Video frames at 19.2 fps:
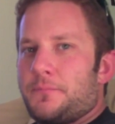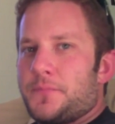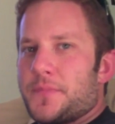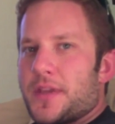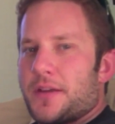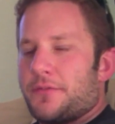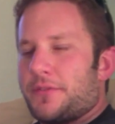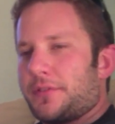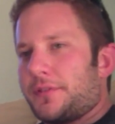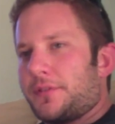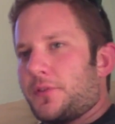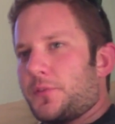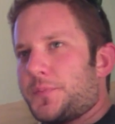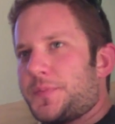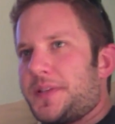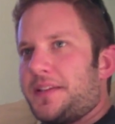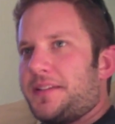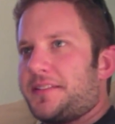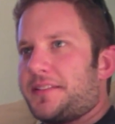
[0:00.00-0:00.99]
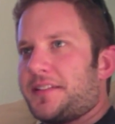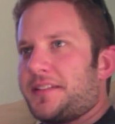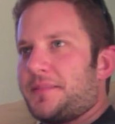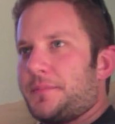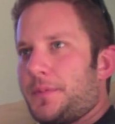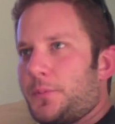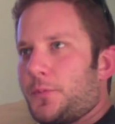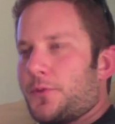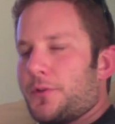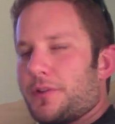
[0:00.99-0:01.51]
every little piece gets
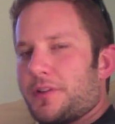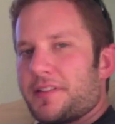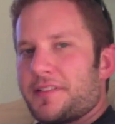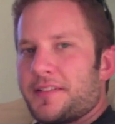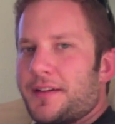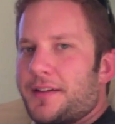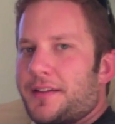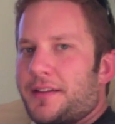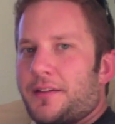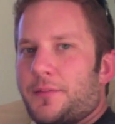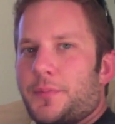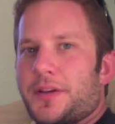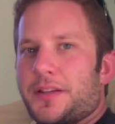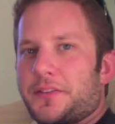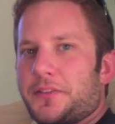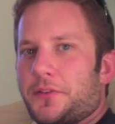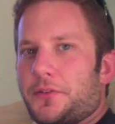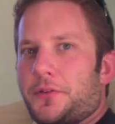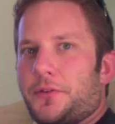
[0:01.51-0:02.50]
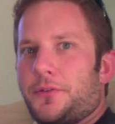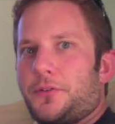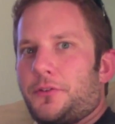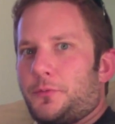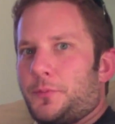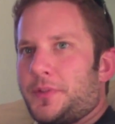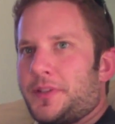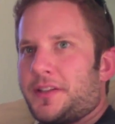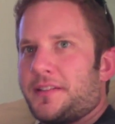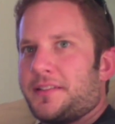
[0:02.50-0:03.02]
me more excited about the
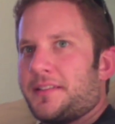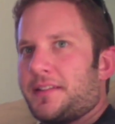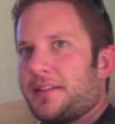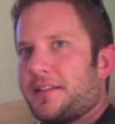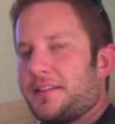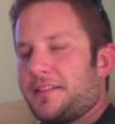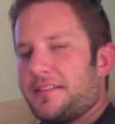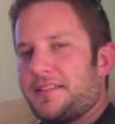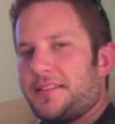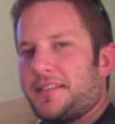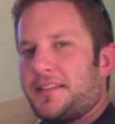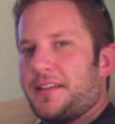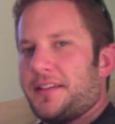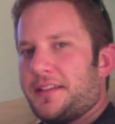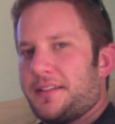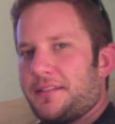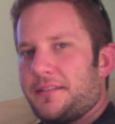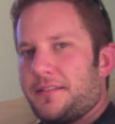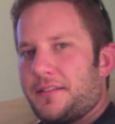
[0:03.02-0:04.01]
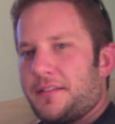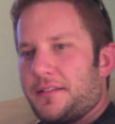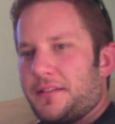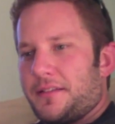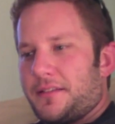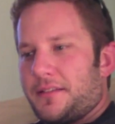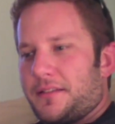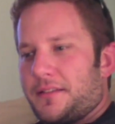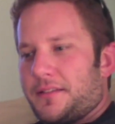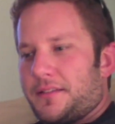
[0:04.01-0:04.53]
whole because I can see it
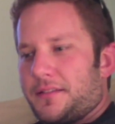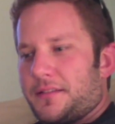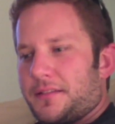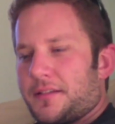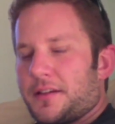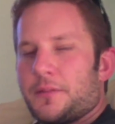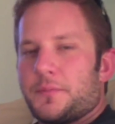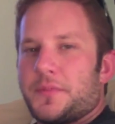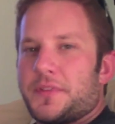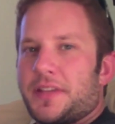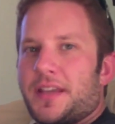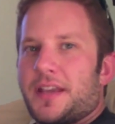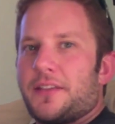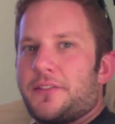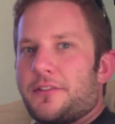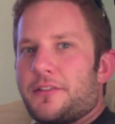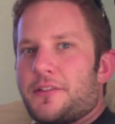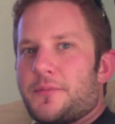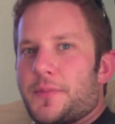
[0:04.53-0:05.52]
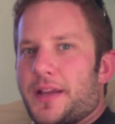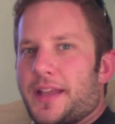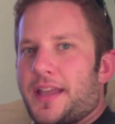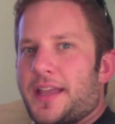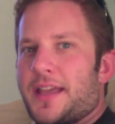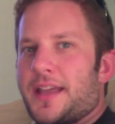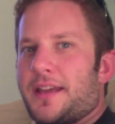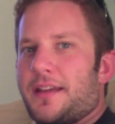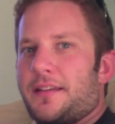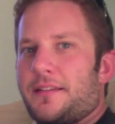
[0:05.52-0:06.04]
come together in my
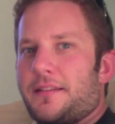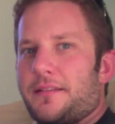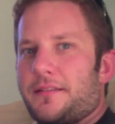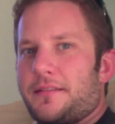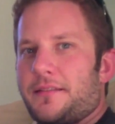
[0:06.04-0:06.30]
head.